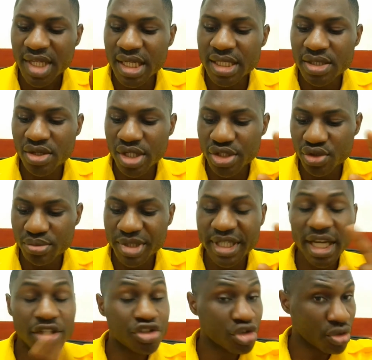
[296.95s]
it's going to be
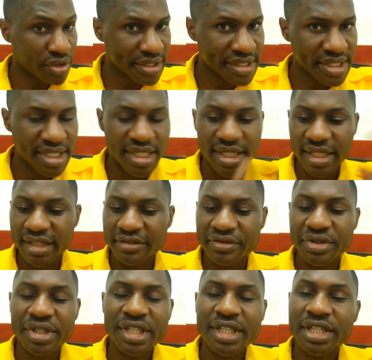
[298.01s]
your choice. If
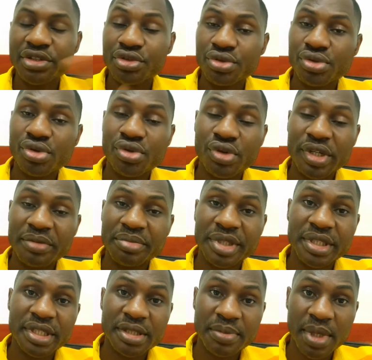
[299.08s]
you need a Euro or a
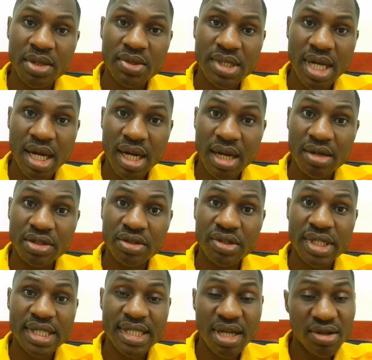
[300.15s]
British Pounds account
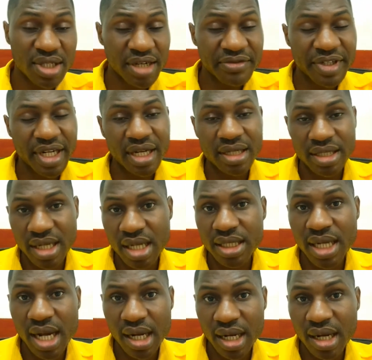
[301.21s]
or a South Africa
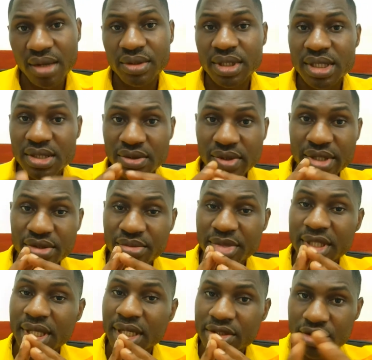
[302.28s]
Rand account, it's going to
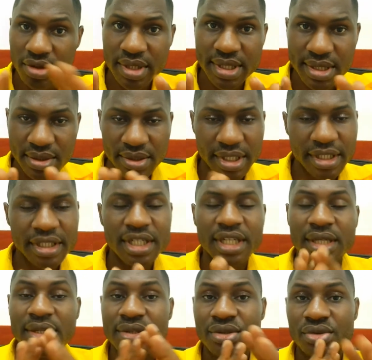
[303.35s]
be your choice, okay?
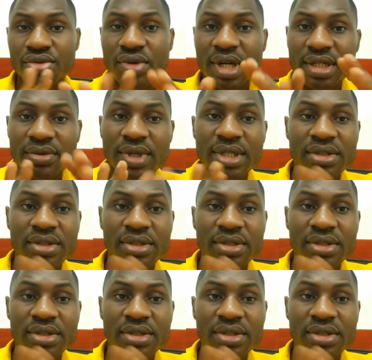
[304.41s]
So you are the